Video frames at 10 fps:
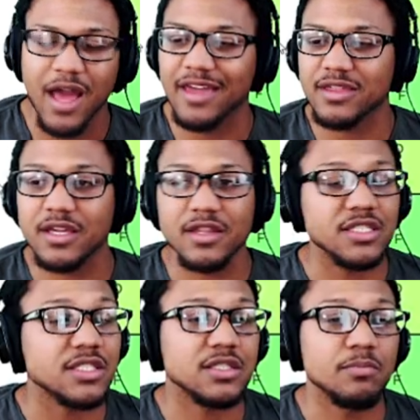I think this
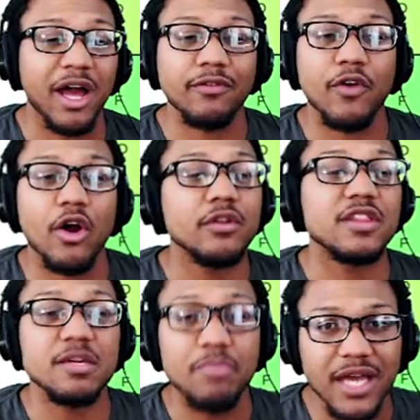is by far
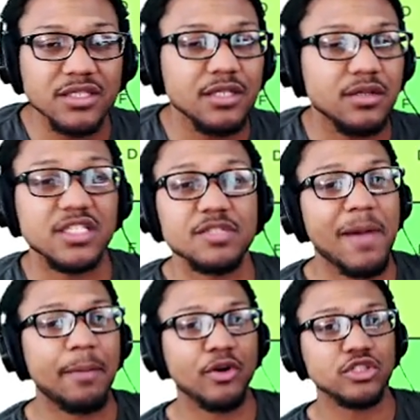the best. This is
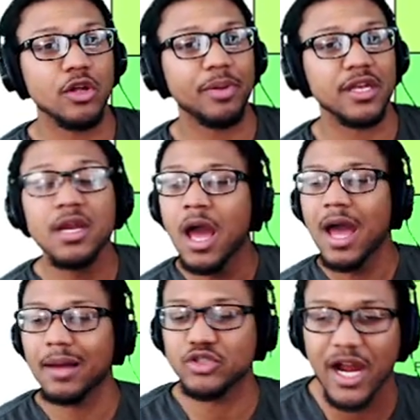my personal opinion.
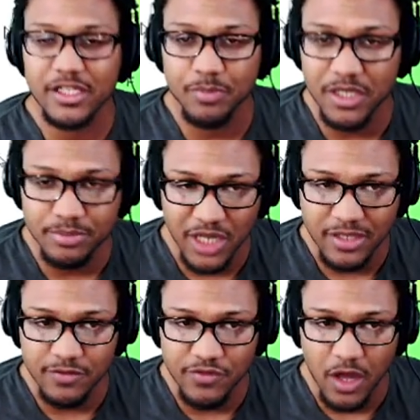I'm trying to be
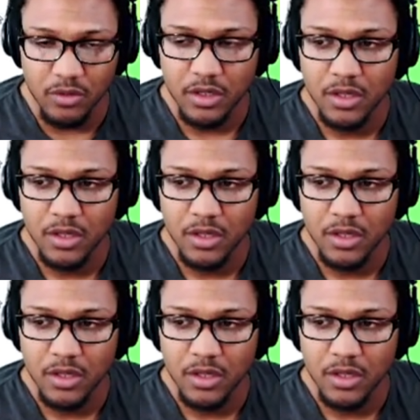objective though.